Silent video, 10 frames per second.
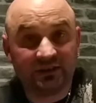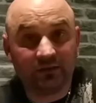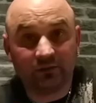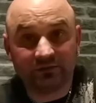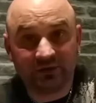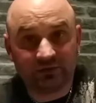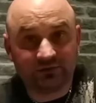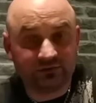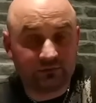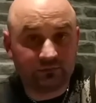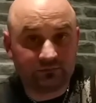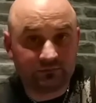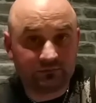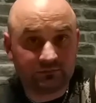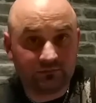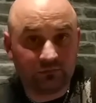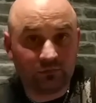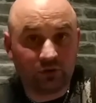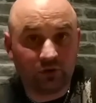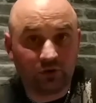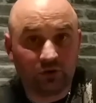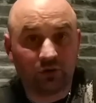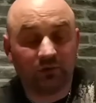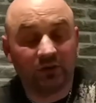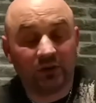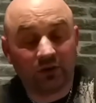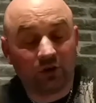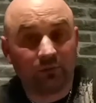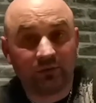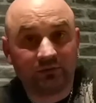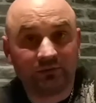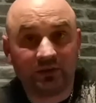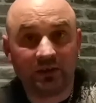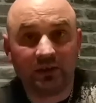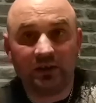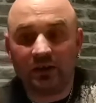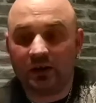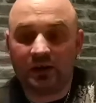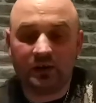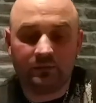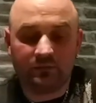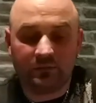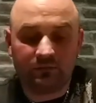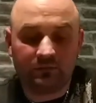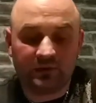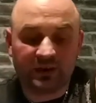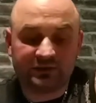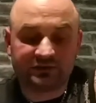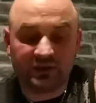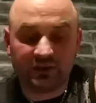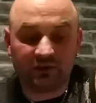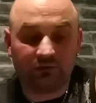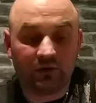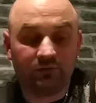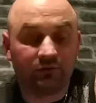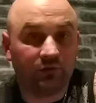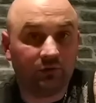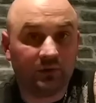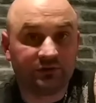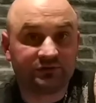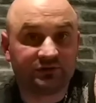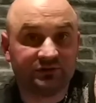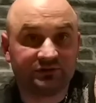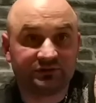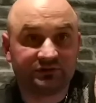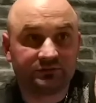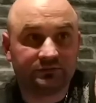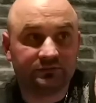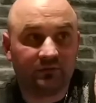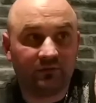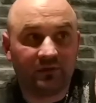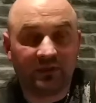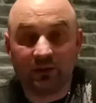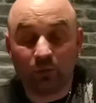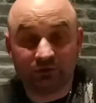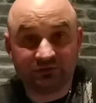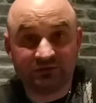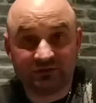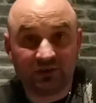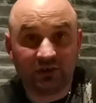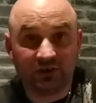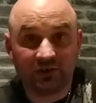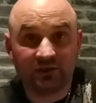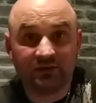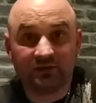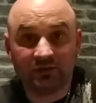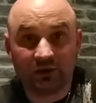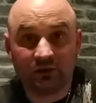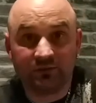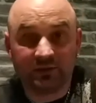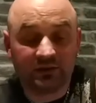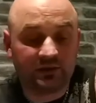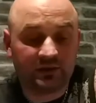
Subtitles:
year, obviously, because I'm got an allotment. Last year I didn't grow too much because they wasn't dug over,